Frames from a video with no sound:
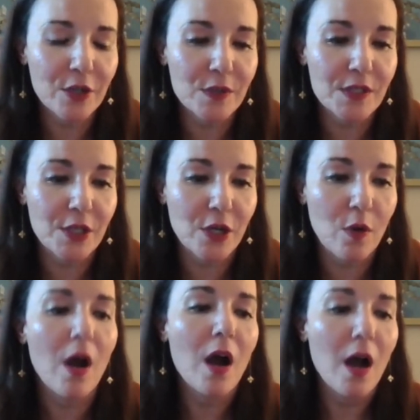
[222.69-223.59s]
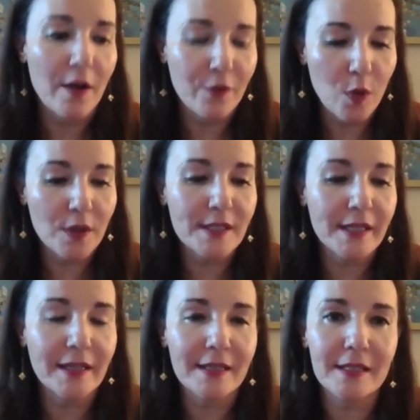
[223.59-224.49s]
So of course
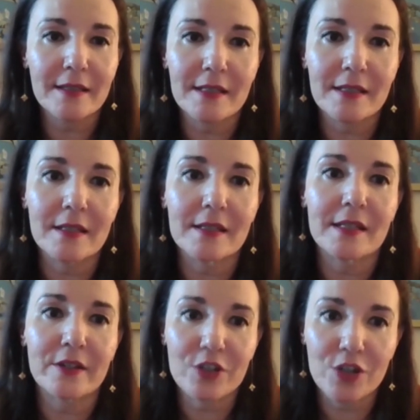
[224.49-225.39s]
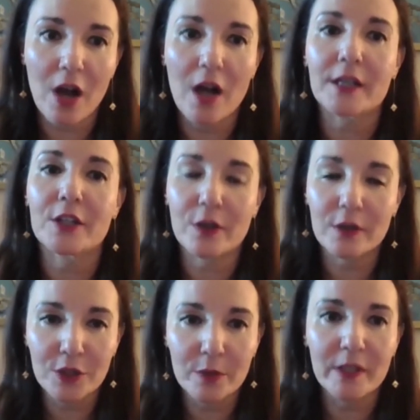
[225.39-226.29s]
I got to listen to Sarah Chalk, a
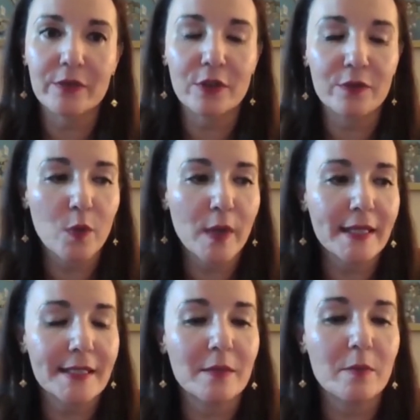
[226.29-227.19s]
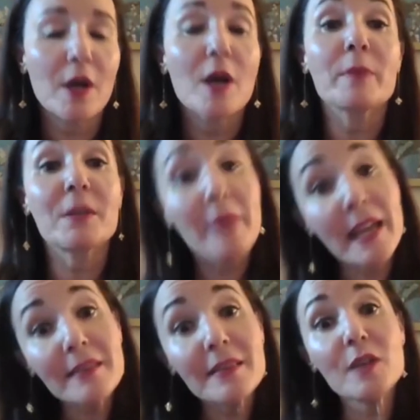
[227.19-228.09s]
little bit of her voice. But the
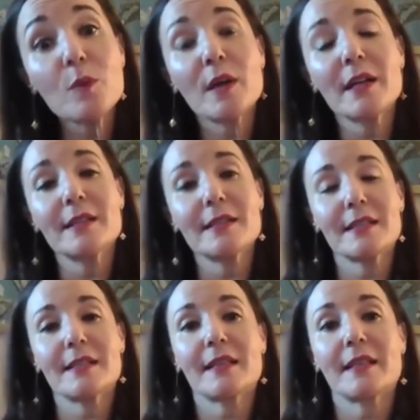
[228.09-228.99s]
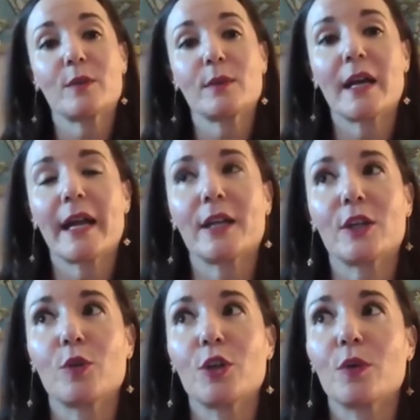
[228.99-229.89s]
main thing is that they were like,
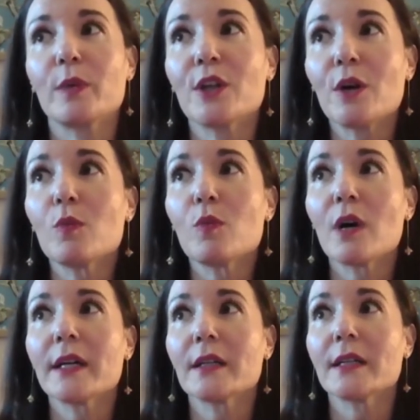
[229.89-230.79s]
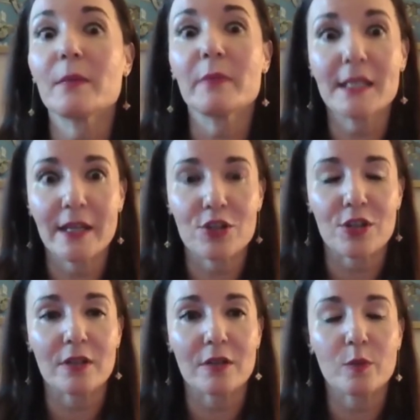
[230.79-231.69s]
we don't want an
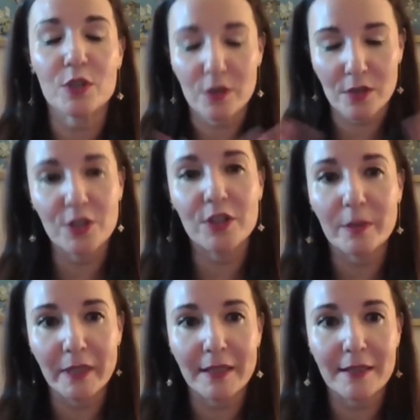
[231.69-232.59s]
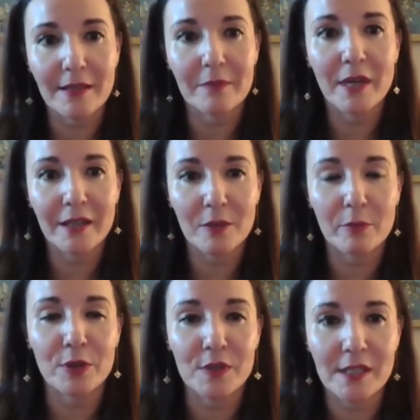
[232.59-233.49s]
imitation, which is good because I'm not an
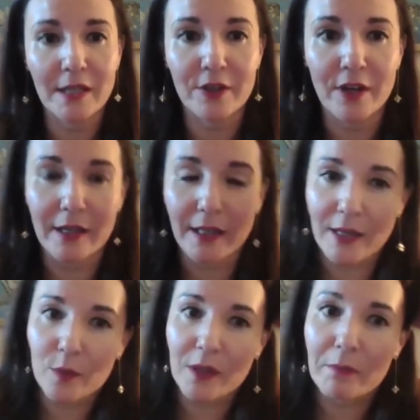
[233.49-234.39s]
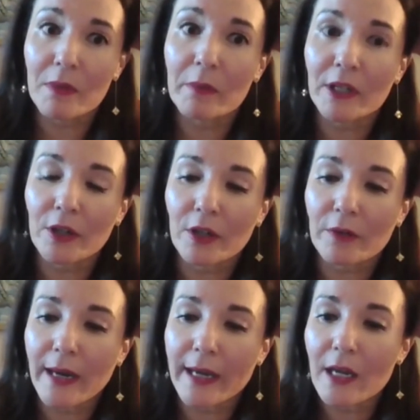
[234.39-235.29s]
impersonator. I don't want to mimic her,
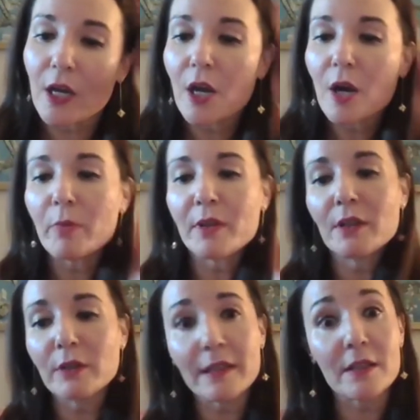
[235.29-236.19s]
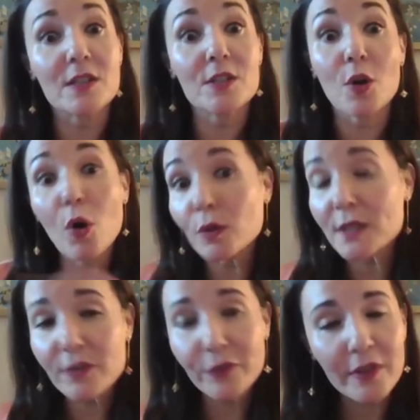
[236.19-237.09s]
right? But they're like, this is a whole
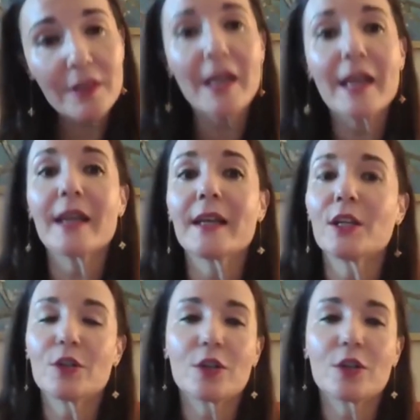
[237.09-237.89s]
different thing,